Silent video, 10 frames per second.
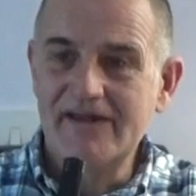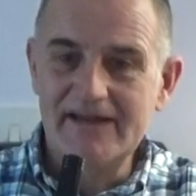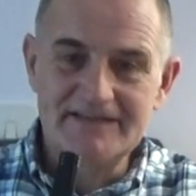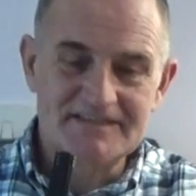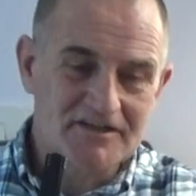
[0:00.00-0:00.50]

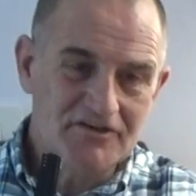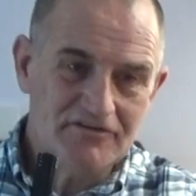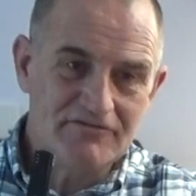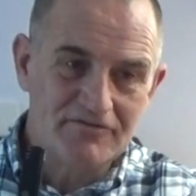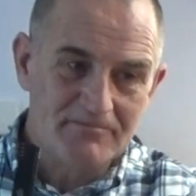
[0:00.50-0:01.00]
It's
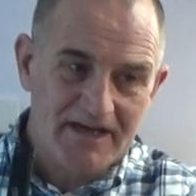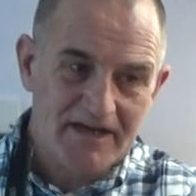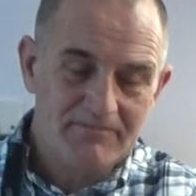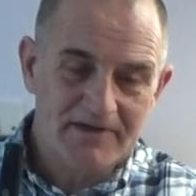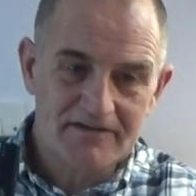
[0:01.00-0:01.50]
good for
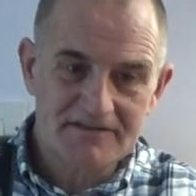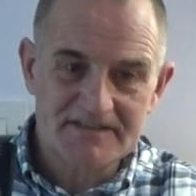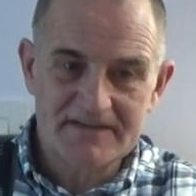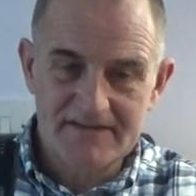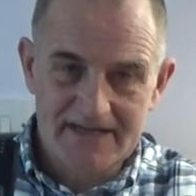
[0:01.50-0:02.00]
me
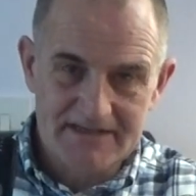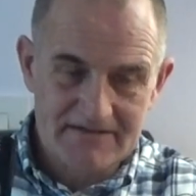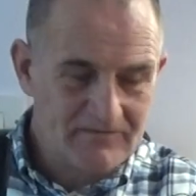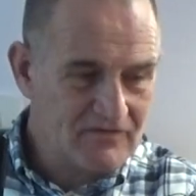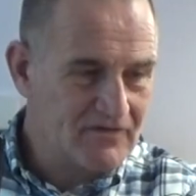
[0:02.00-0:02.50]
because the
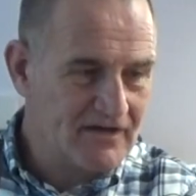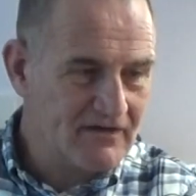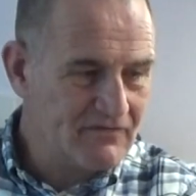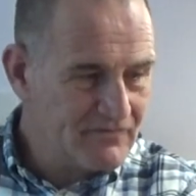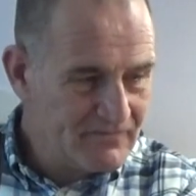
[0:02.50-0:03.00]

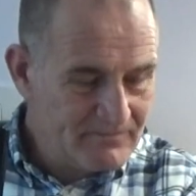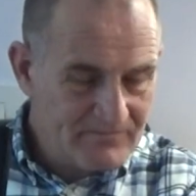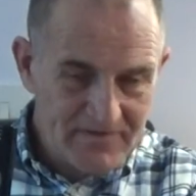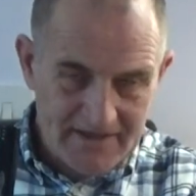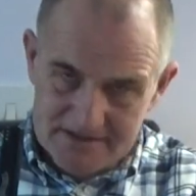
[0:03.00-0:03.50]

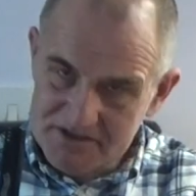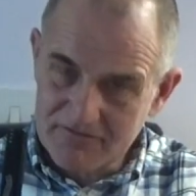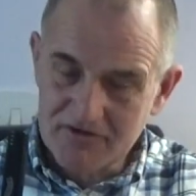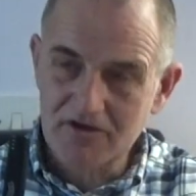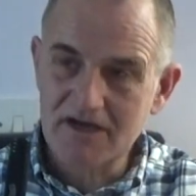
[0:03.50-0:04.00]
things
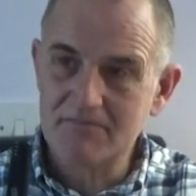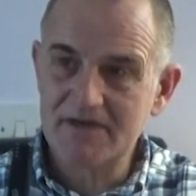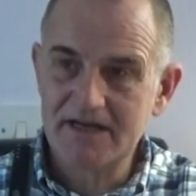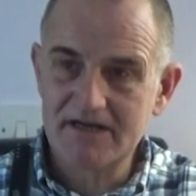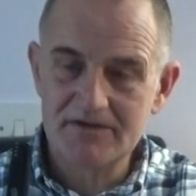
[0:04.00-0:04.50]
I've got
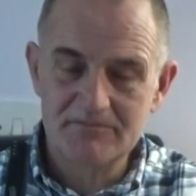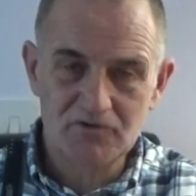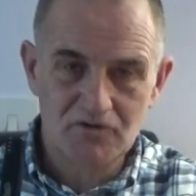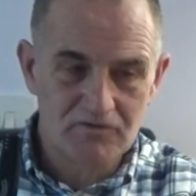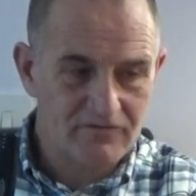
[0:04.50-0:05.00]
coming in are
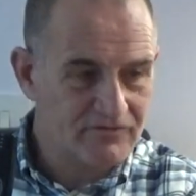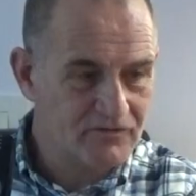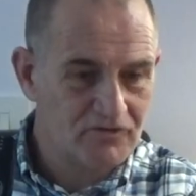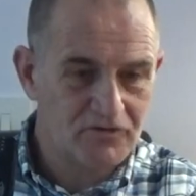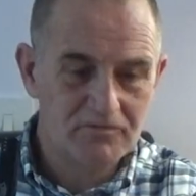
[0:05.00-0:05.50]
bought
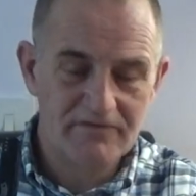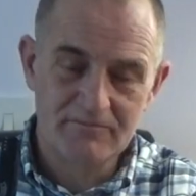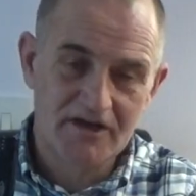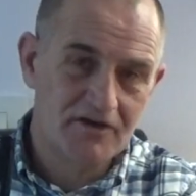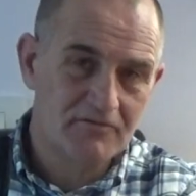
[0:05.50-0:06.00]
for with
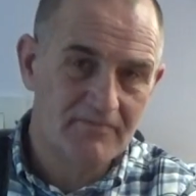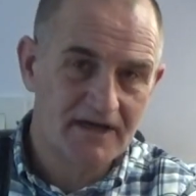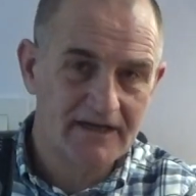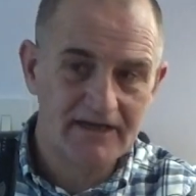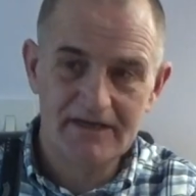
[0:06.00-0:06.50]
my own
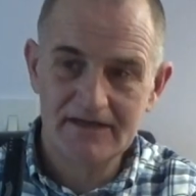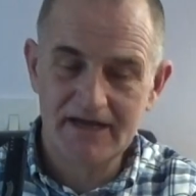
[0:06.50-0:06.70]
money,